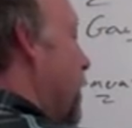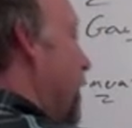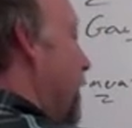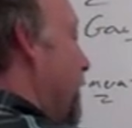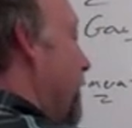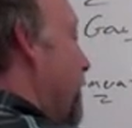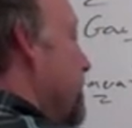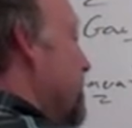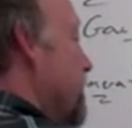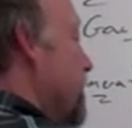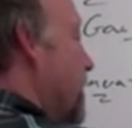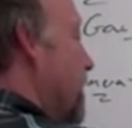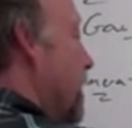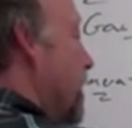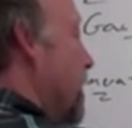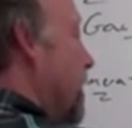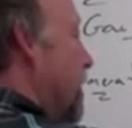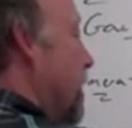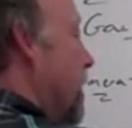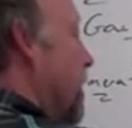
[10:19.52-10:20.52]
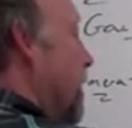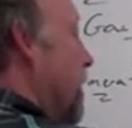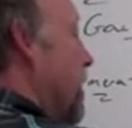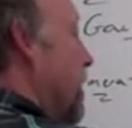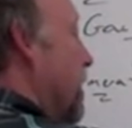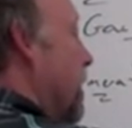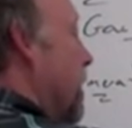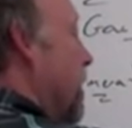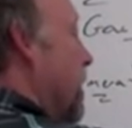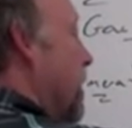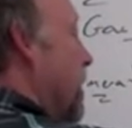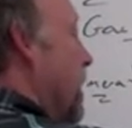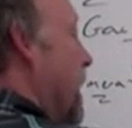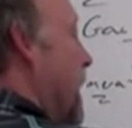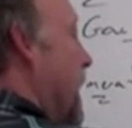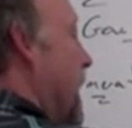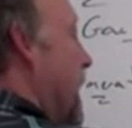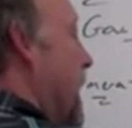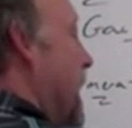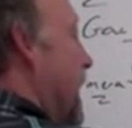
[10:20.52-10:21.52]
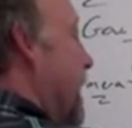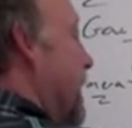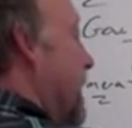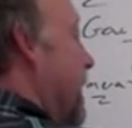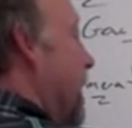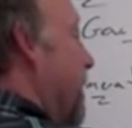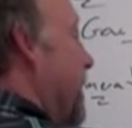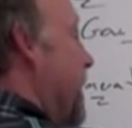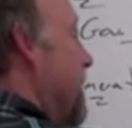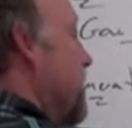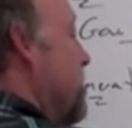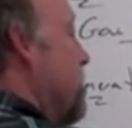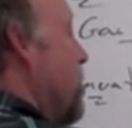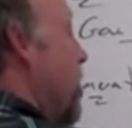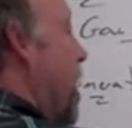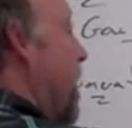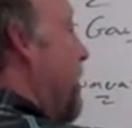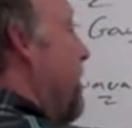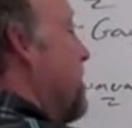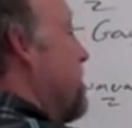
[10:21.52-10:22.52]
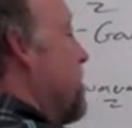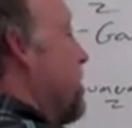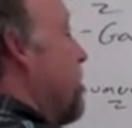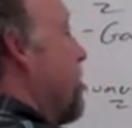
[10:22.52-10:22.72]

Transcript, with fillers: Officer. And um, his job is to